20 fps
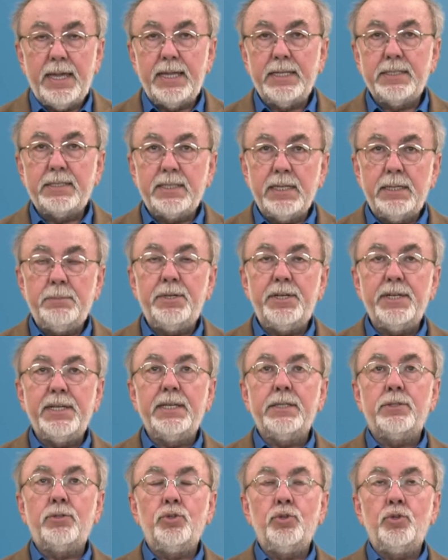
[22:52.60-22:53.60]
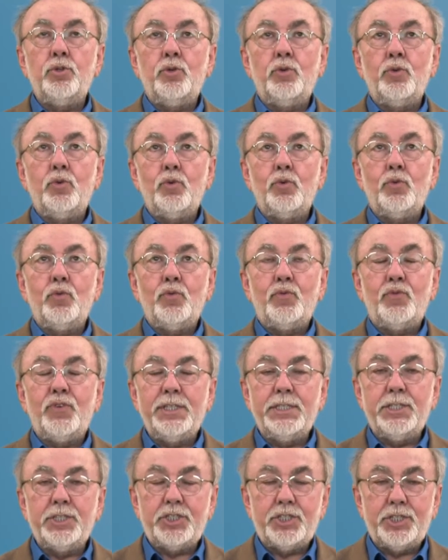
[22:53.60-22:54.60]
In summary, to
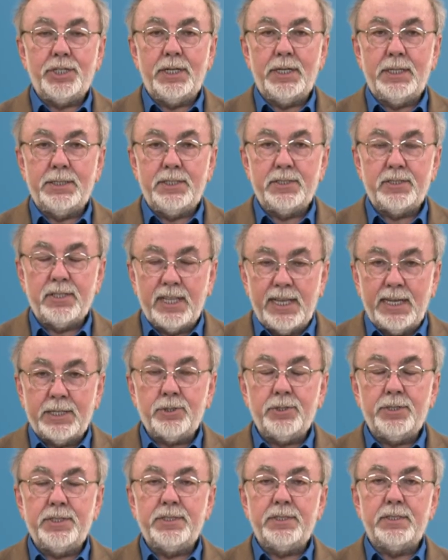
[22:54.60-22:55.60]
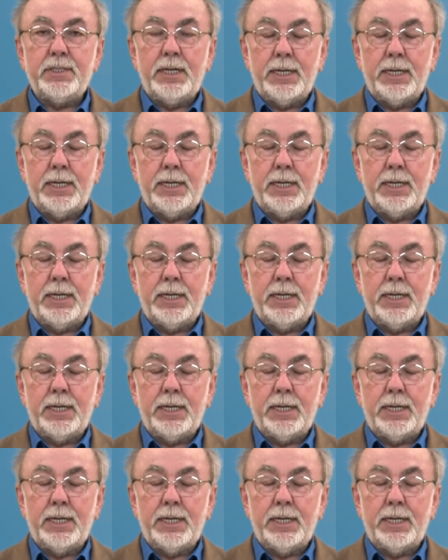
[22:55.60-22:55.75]
finish these lectures,